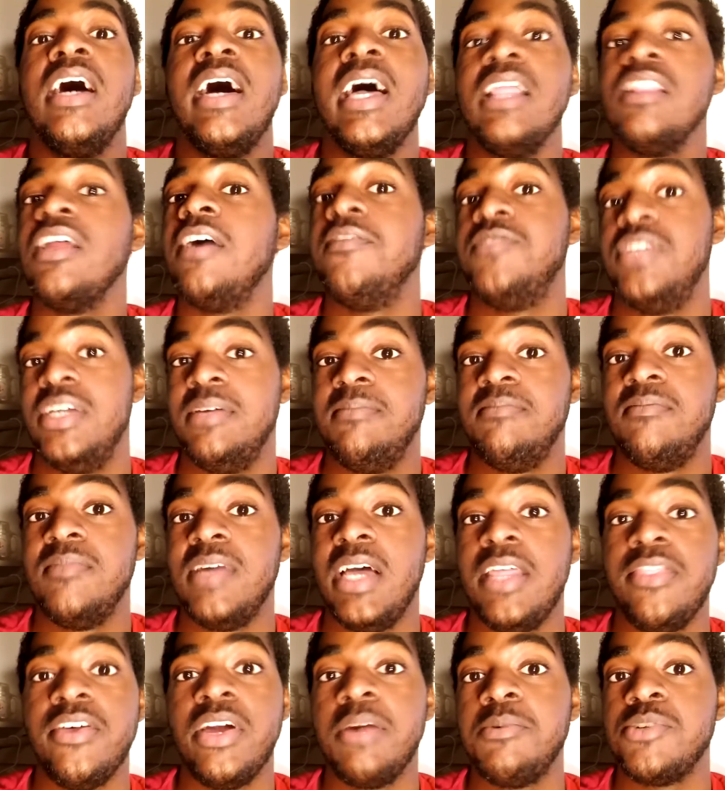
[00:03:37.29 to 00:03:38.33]
I loved it.
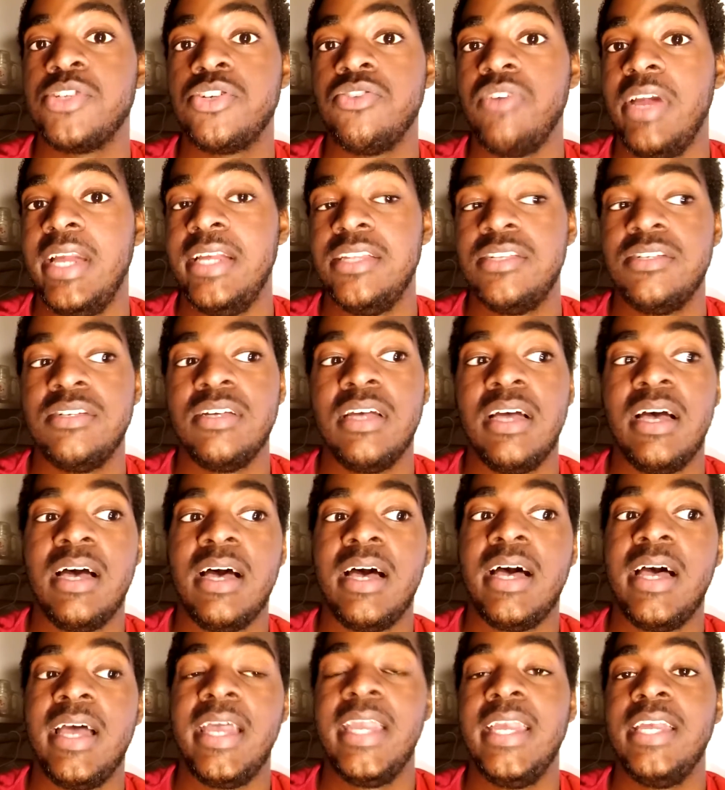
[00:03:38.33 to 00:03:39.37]
I thought it was great.
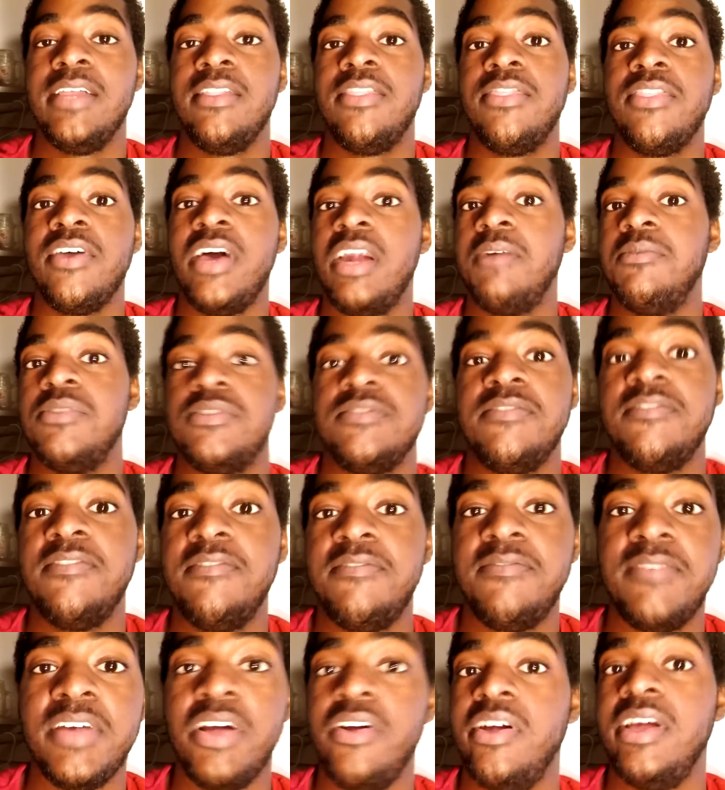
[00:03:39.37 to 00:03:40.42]
I thought it was
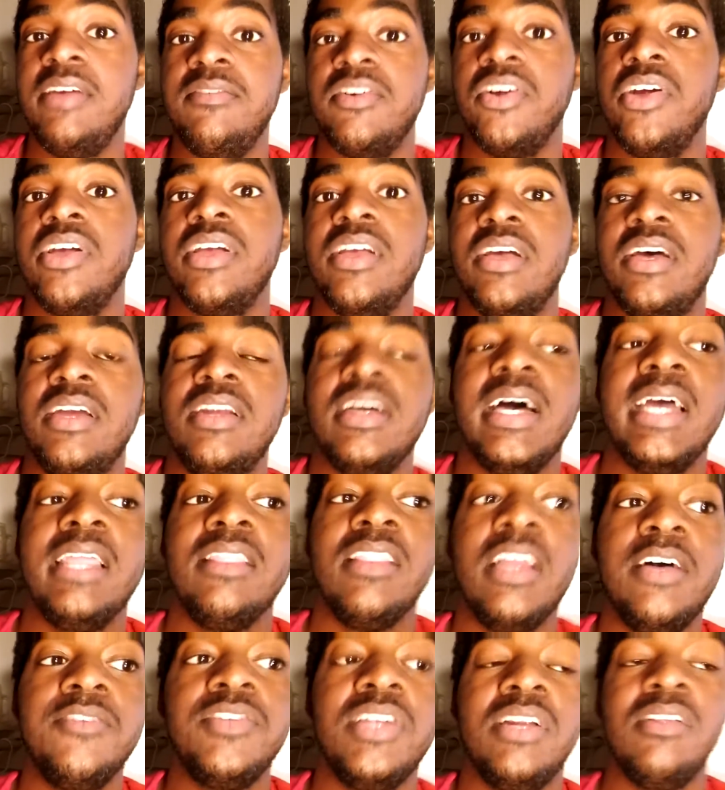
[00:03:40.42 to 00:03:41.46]
very, very good. I
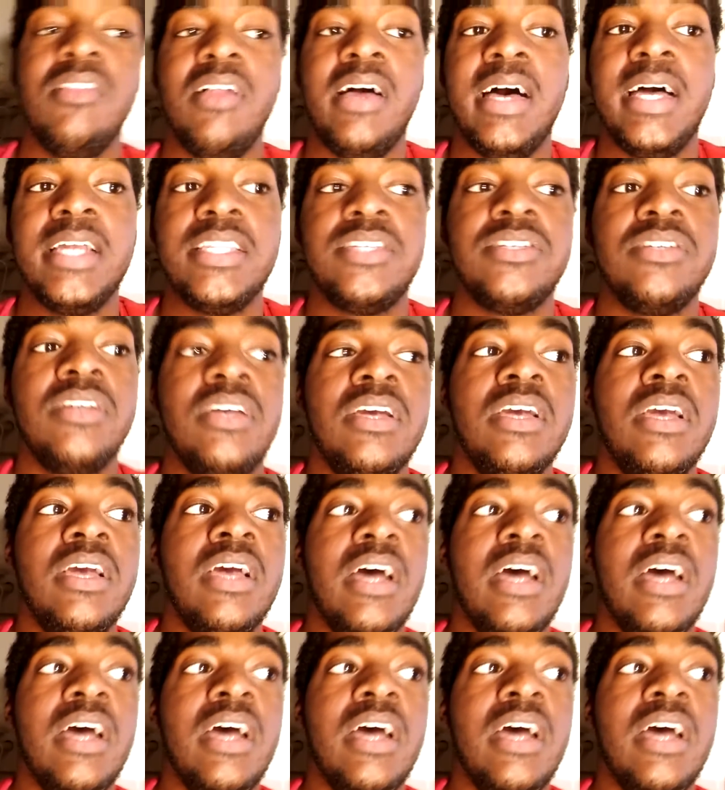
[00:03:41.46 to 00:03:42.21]
loved it a lot.